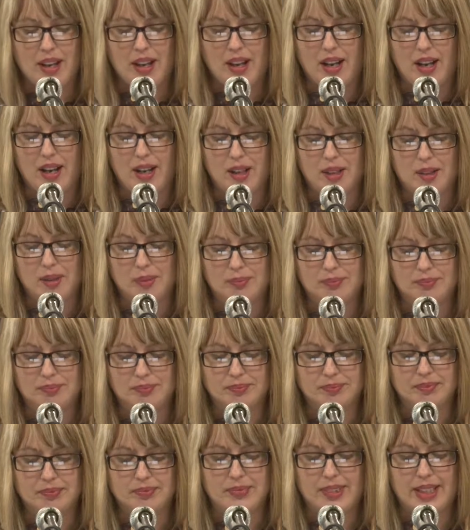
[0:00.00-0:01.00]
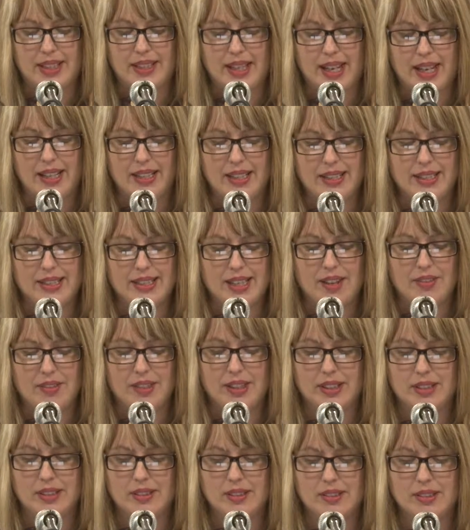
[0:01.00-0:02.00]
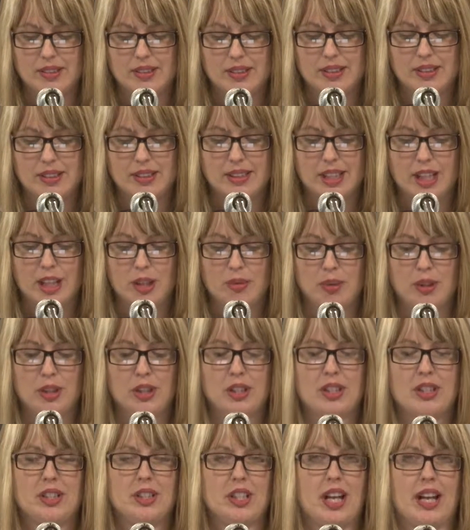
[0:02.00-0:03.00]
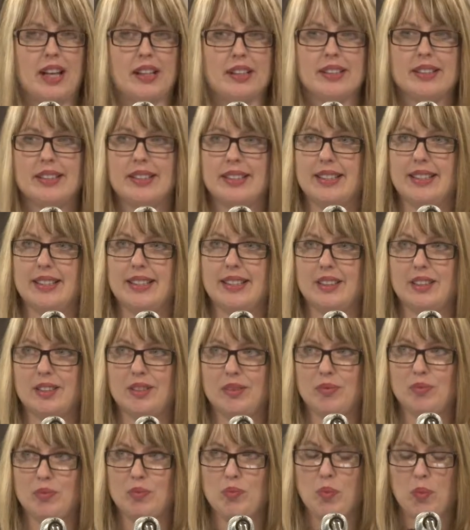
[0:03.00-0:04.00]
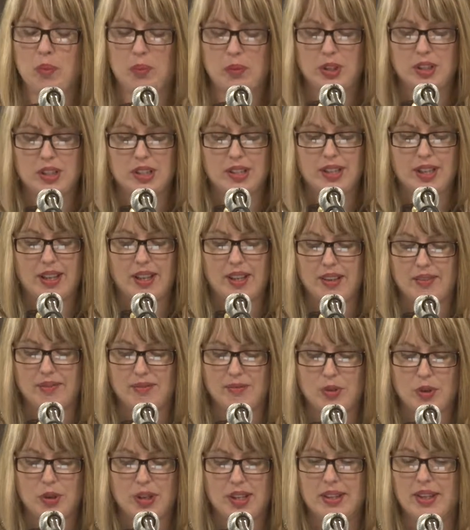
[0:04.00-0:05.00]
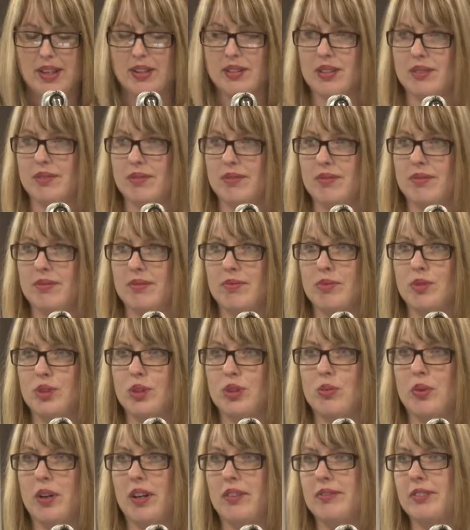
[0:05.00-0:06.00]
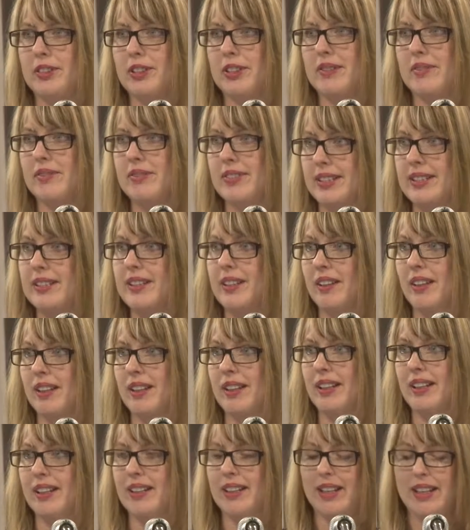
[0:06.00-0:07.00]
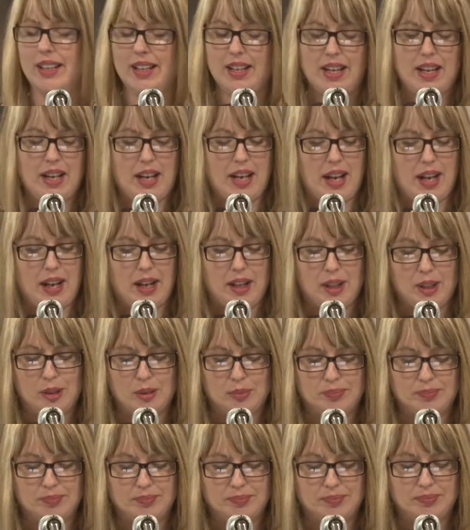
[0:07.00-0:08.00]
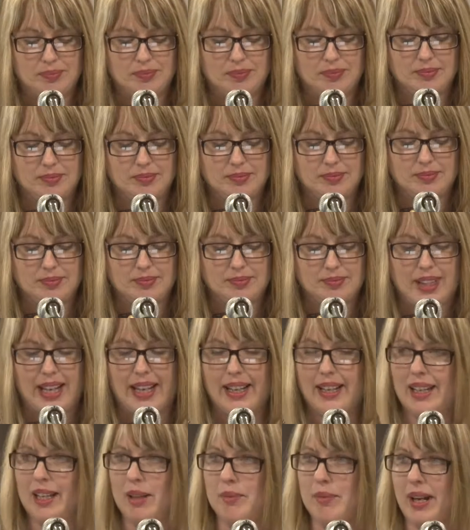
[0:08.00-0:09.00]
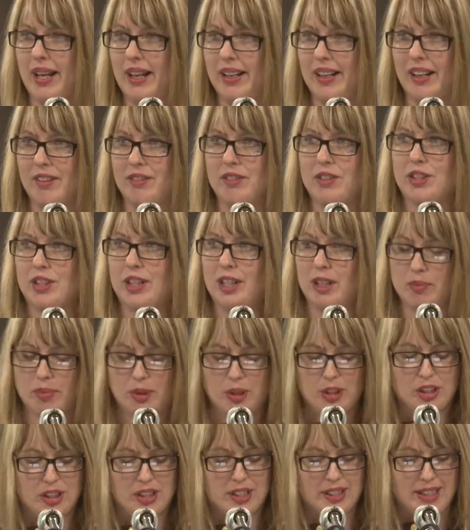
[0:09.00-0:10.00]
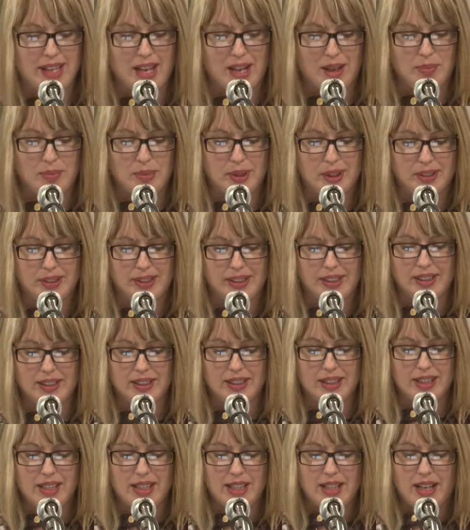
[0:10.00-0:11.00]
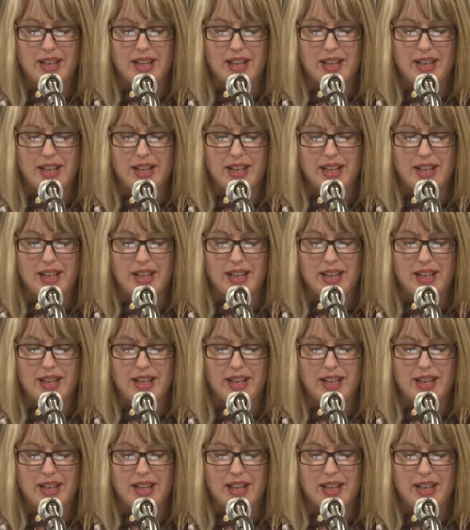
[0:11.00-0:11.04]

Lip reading: In 97, he purchased Jacqueline Steel, which is a 40,000 square foot facility. I came on after he purchased that building.